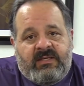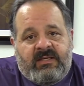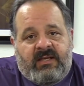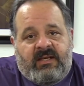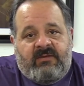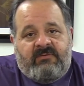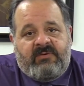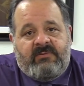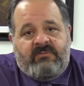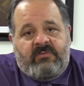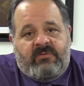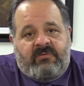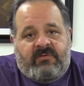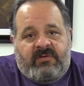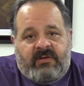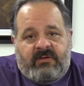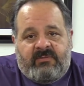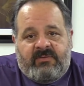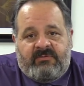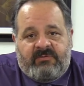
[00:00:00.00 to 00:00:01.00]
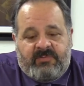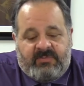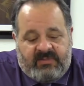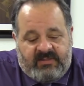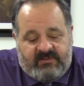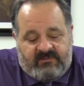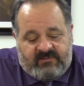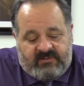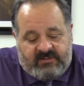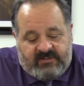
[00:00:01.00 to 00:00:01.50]
and removing them and
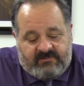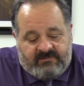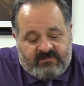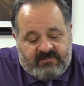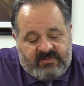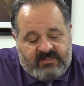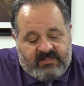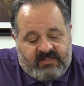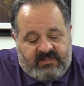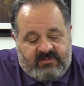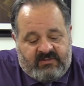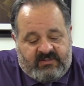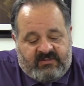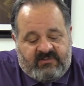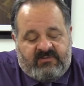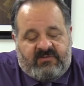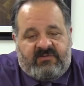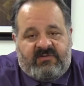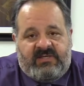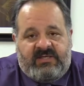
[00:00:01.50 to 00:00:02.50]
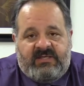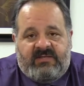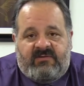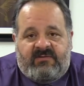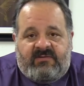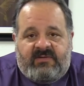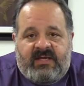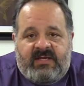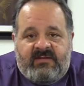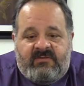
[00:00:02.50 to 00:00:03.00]
replacing them. And you can see
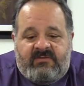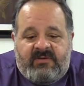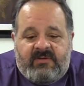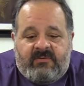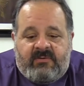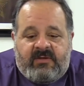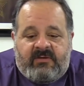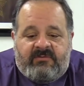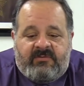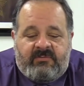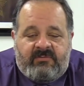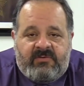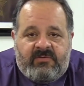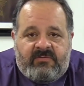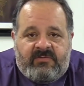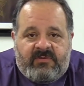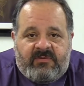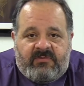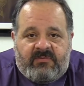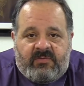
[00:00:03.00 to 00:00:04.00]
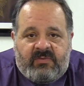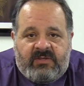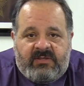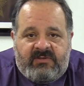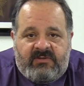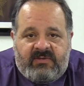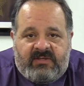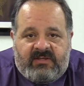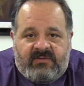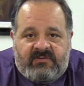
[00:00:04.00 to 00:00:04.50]
inside of here where I've removed this one,
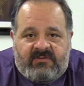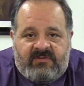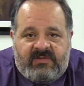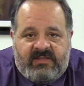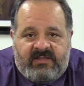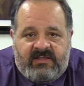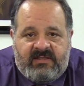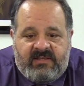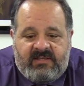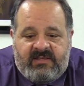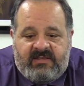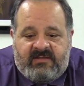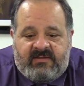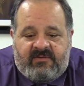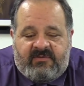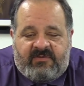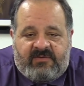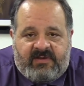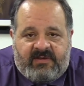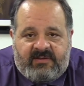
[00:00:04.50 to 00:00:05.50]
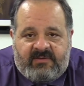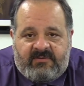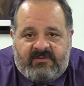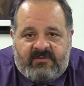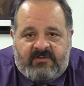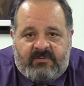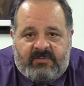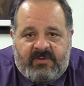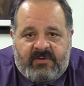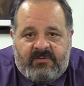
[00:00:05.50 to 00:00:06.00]
you can see the ferrules
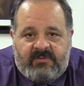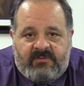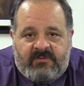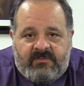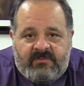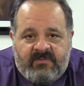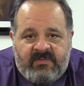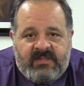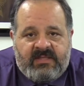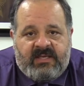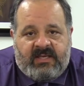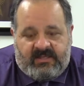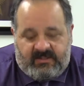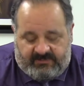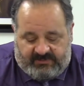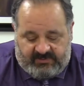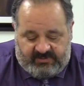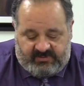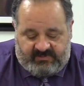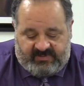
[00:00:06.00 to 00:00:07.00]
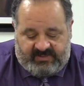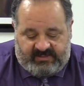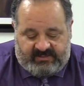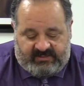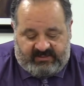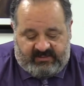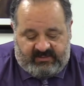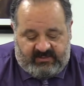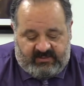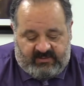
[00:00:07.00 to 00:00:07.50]
exposed. And to put it
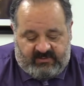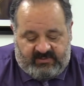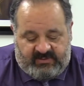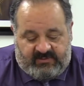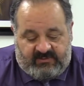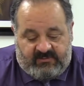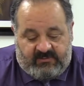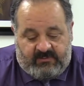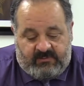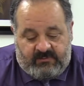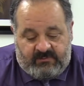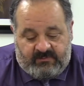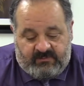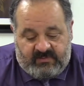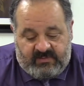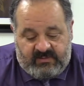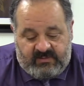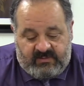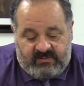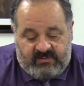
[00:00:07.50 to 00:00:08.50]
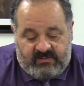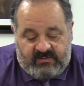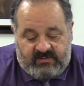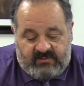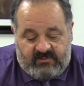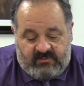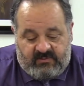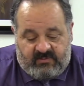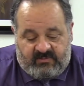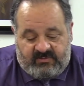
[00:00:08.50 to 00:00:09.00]
back in, all we do,
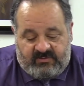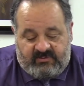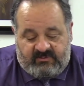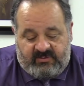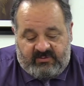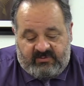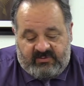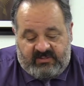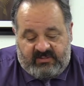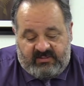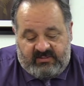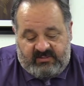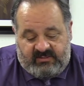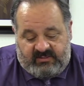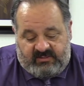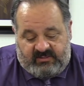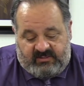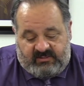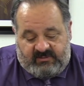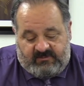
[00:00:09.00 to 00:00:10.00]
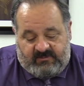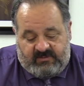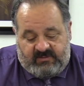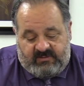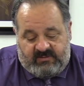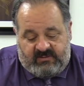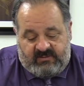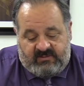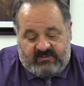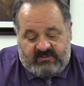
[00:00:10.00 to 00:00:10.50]
normally we would
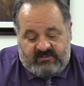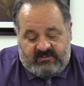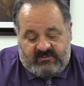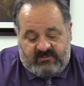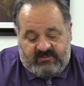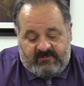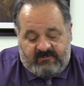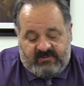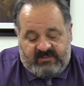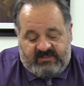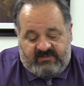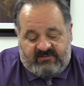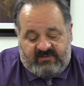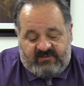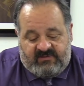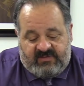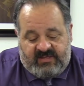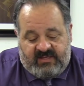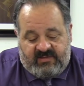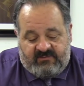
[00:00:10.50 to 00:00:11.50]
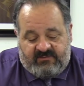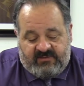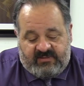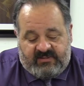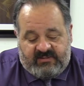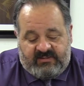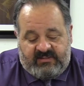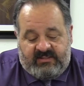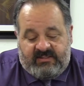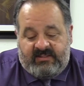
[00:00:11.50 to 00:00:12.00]
leave these on for
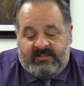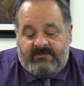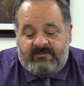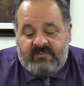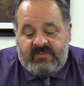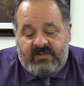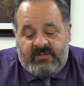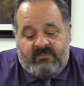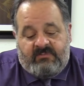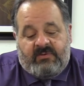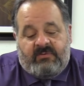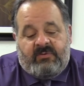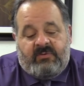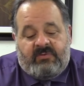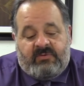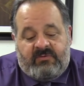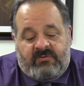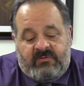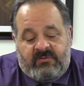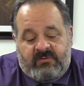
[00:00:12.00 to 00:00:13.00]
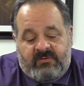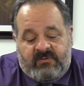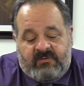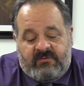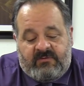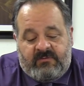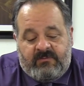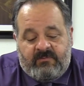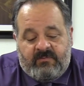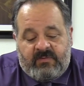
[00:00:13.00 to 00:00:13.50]
cleaning, but what we'll do
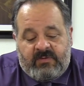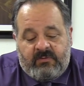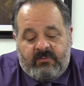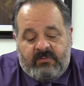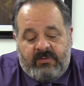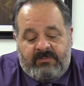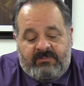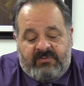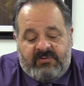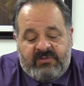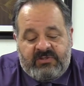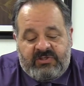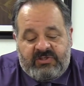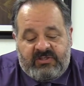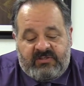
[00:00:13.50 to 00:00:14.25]
is we push